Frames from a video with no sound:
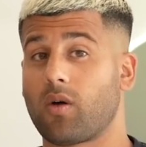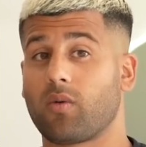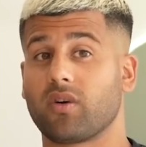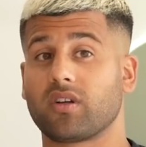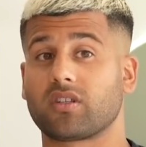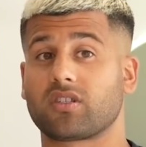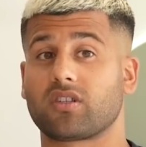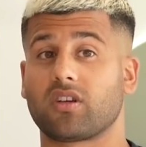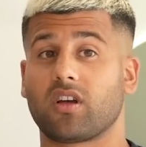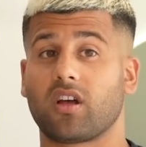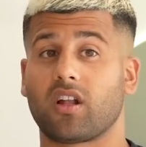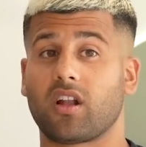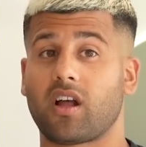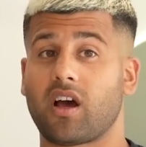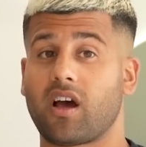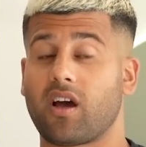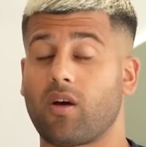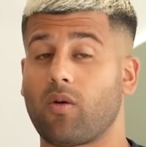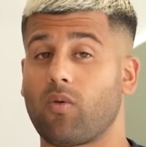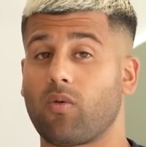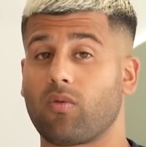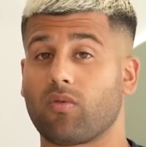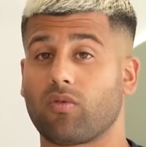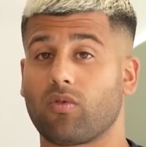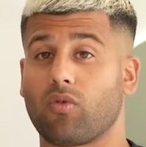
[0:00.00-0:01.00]
I went to like
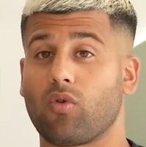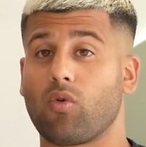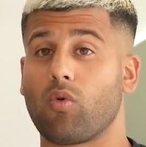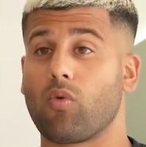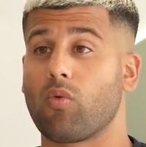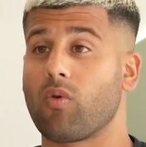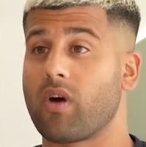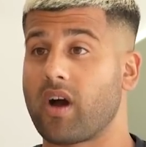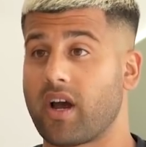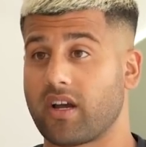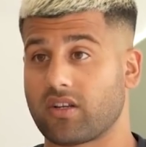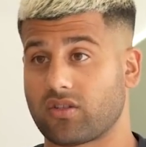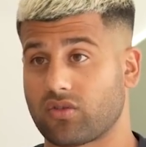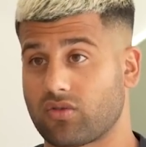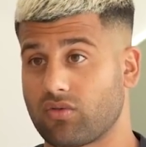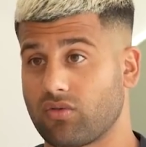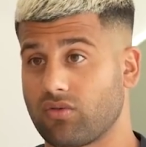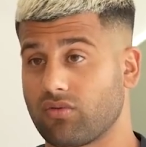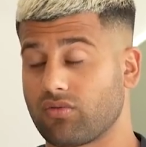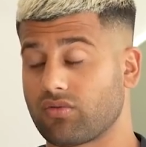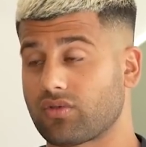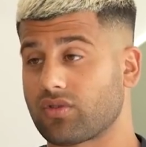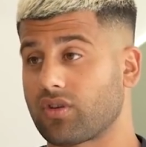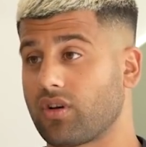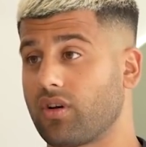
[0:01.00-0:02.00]
all white
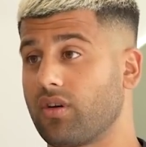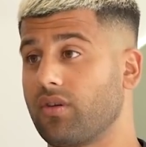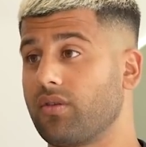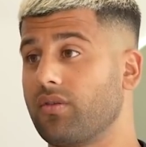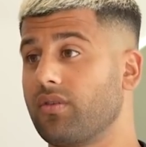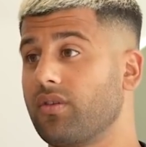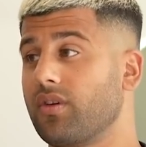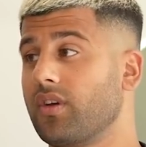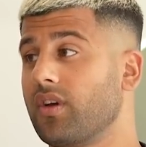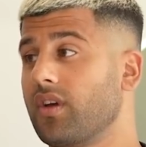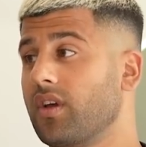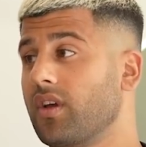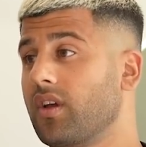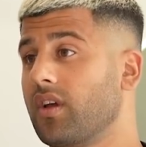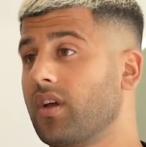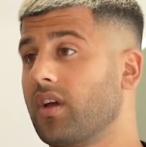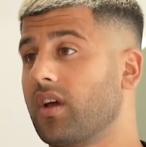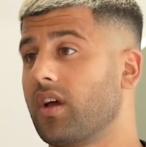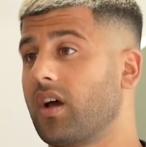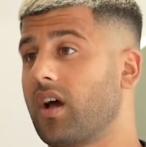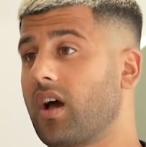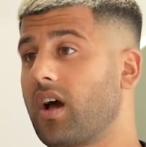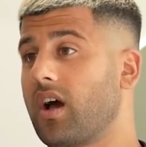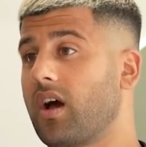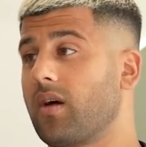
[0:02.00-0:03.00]
school. So
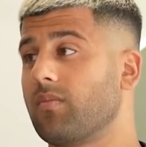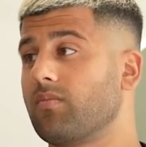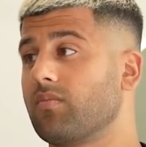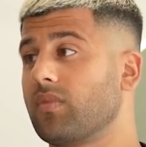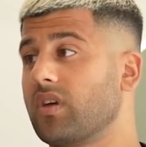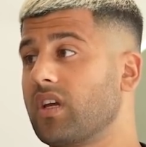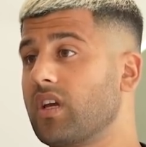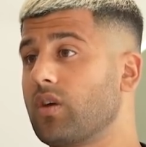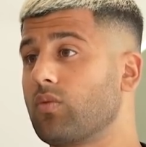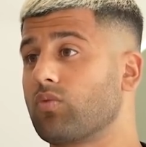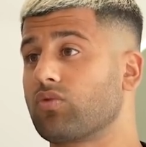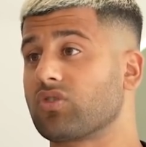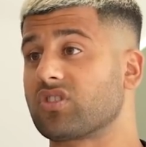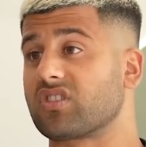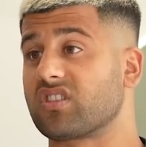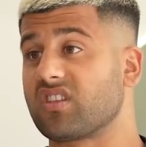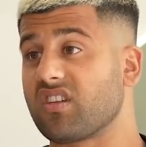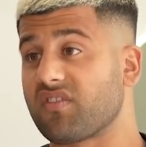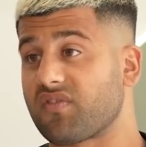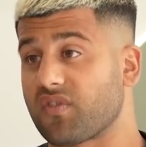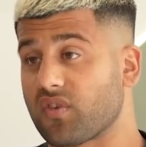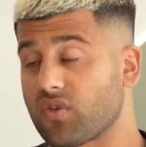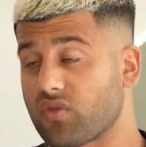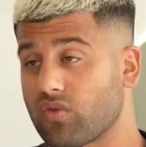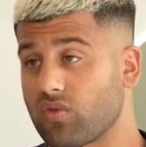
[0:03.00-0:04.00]
it was
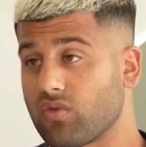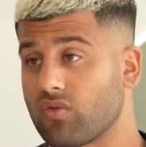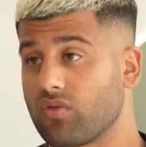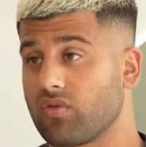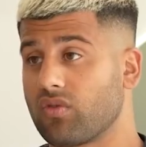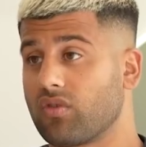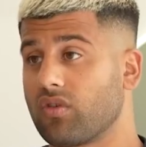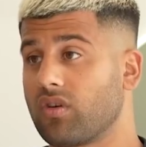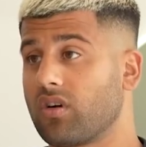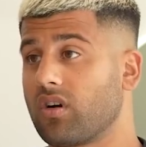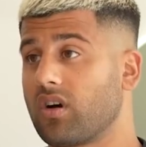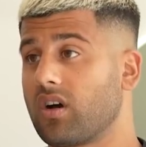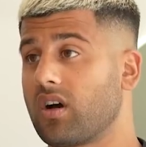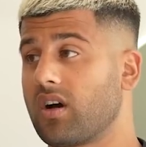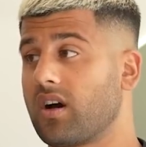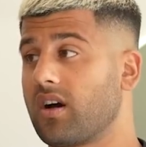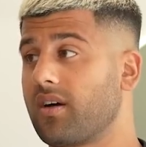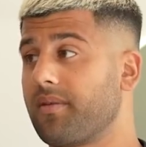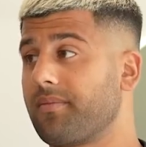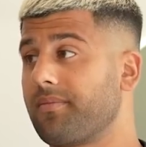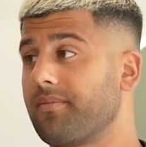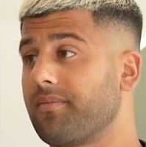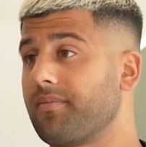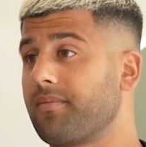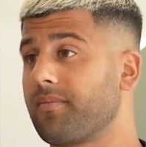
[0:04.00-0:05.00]
difficult,
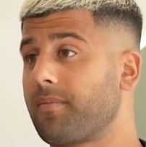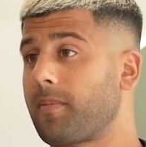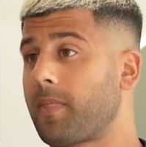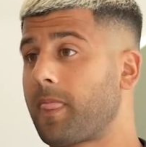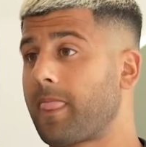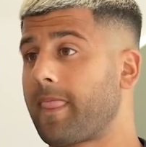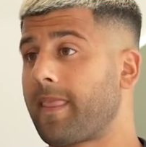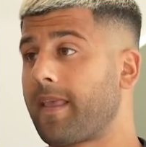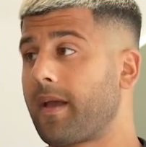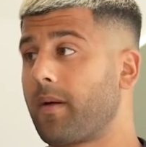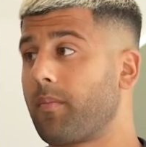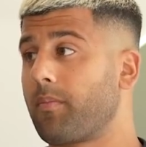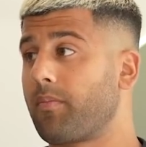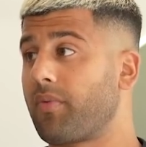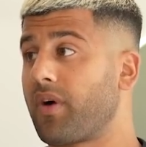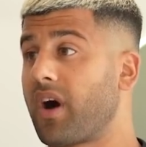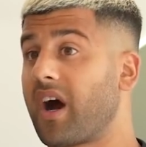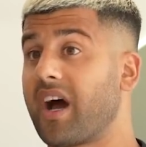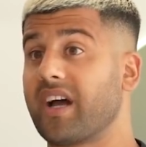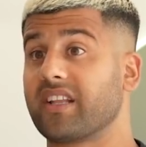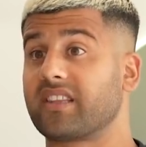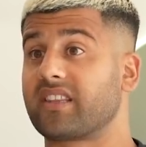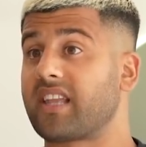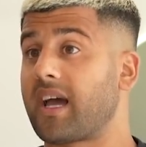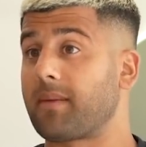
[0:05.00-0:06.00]
but
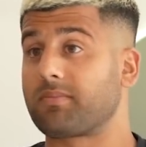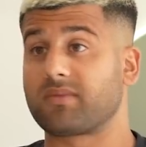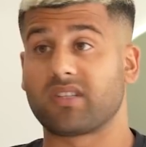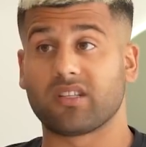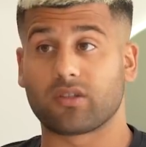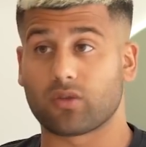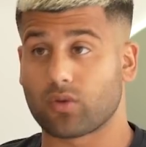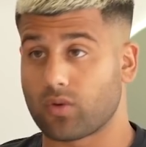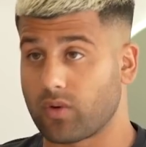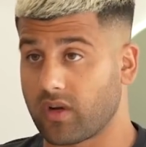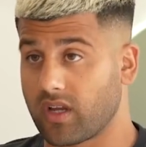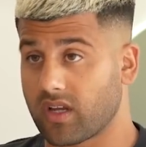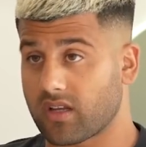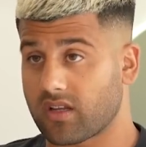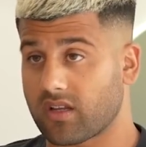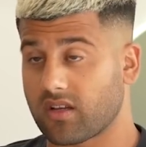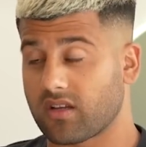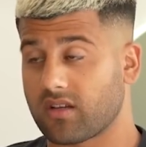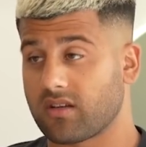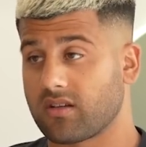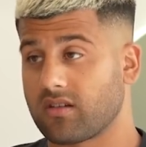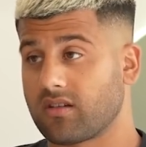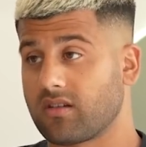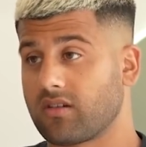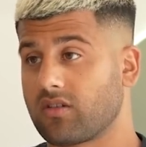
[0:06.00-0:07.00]
I adapted quick.
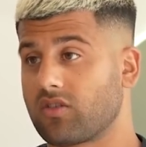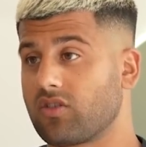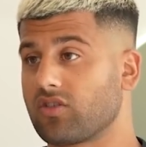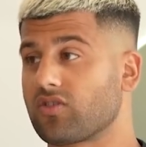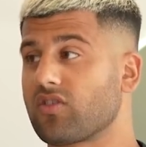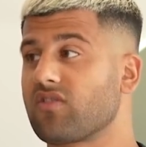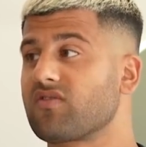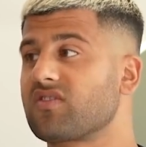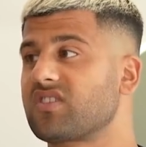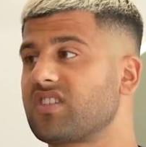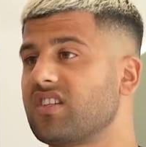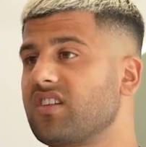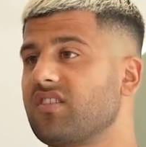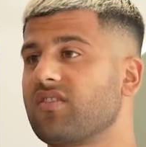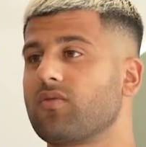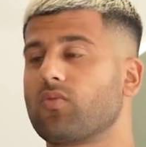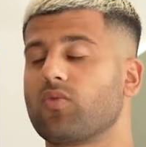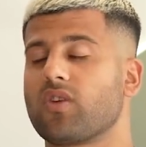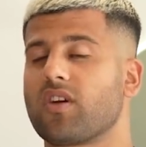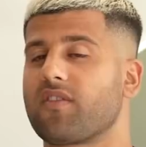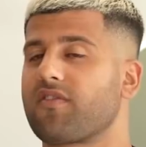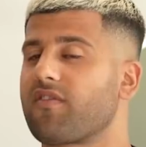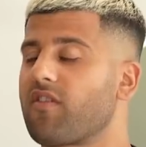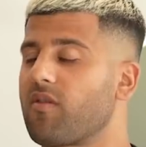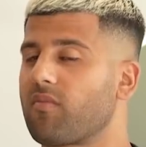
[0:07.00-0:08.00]
Because obviously
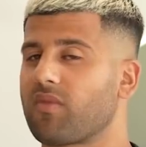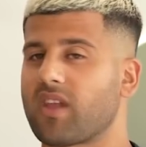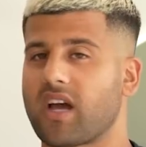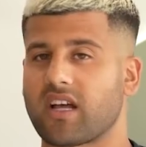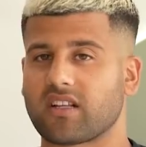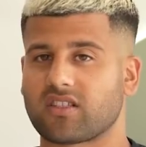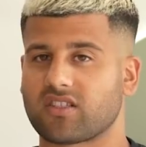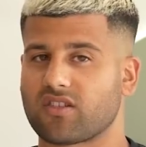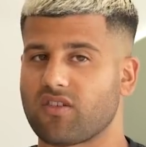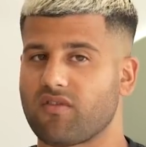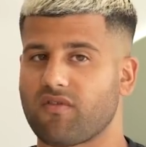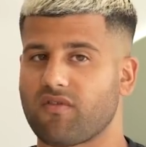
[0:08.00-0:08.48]
we're from that